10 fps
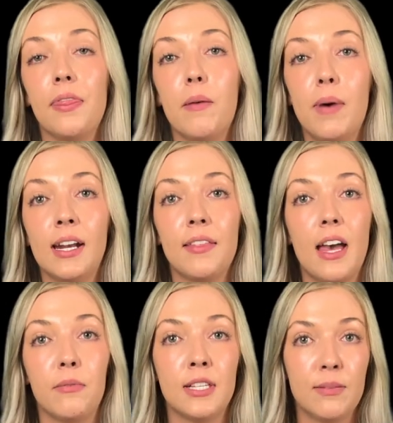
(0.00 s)
the money
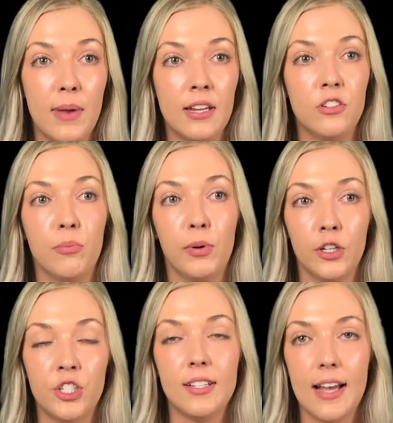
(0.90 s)
that was spent to
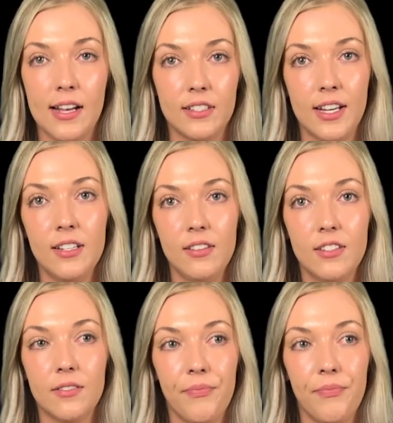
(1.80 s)
purchase assets,